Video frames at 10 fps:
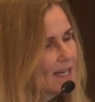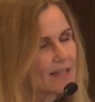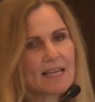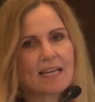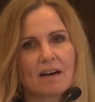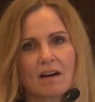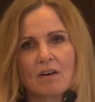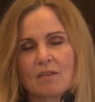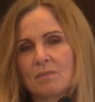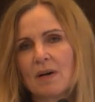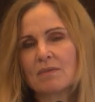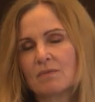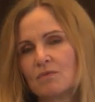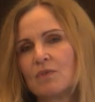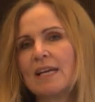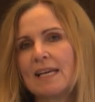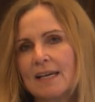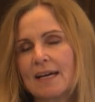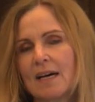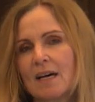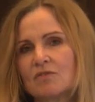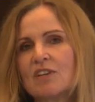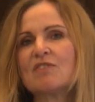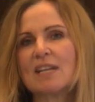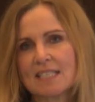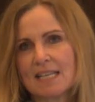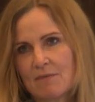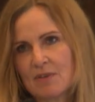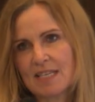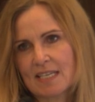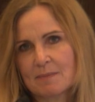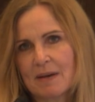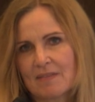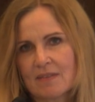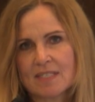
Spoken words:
they are rewritten every 6 months.